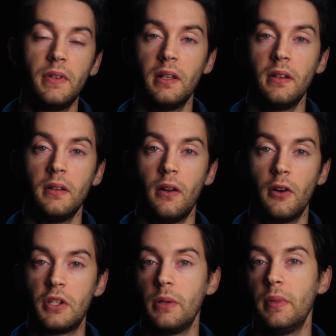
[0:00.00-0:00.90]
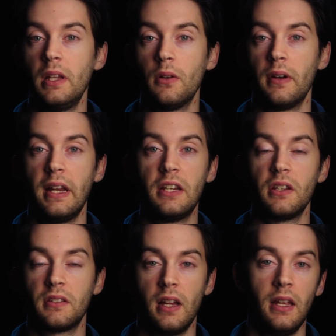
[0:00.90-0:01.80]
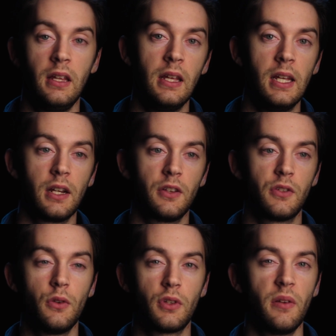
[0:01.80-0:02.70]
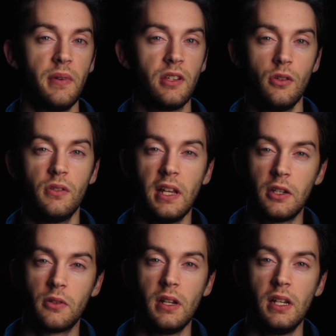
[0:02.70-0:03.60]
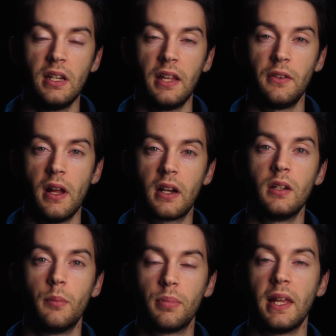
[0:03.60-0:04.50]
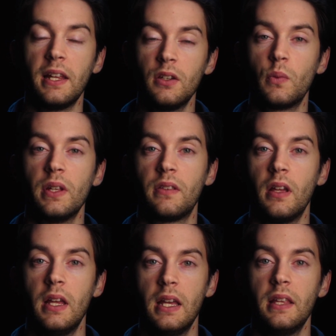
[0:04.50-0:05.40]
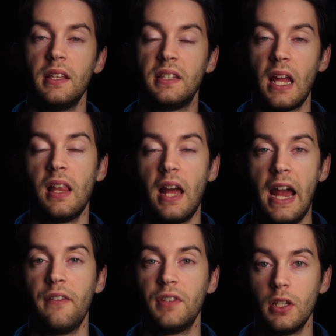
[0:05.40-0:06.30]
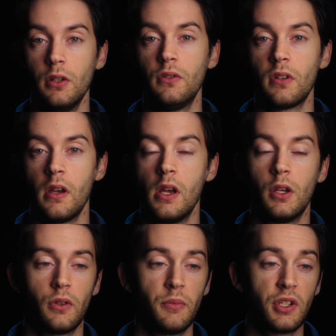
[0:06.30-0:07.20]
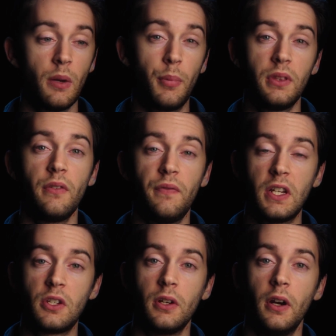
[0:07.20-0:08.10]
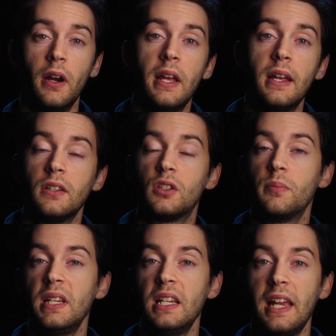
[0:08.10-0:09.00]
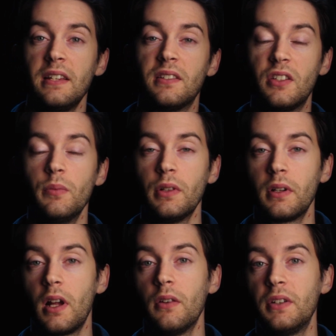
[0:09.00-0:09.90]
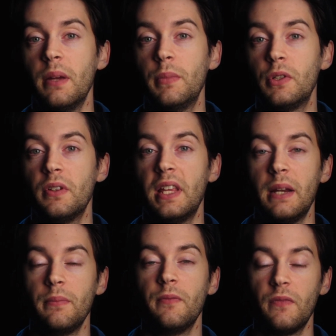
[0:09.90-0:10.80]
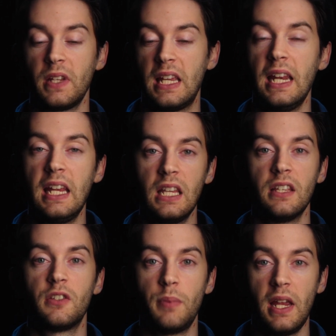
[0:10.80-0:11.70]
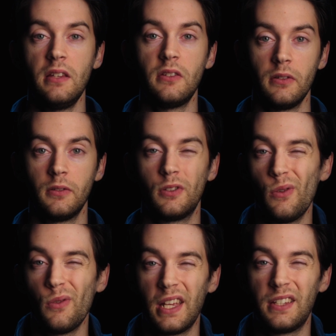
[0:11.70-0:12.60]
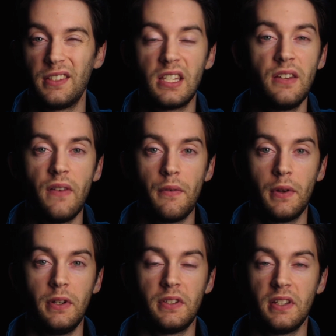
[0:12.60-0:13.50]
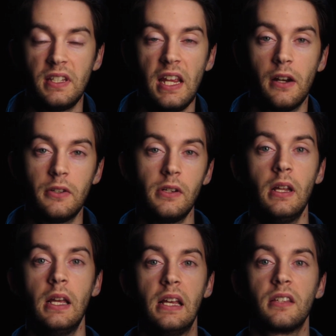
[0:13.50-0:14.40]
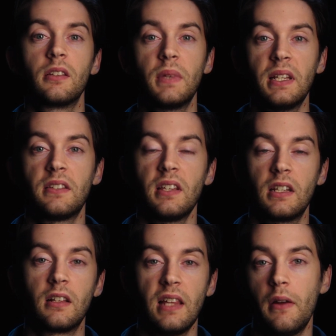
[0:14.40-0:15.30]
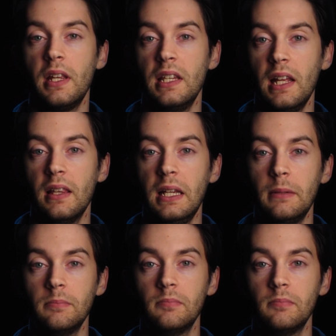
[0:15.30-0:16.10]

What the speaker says: via RGB or HSI, because those are gonna be too saturated and they're not gonna blend with the daylight I have to use. So I'm just gonna put the fixture to be a similar color temperature that I'm getting in the space. So like 6500, 6800, something that's like a cloudy daylight.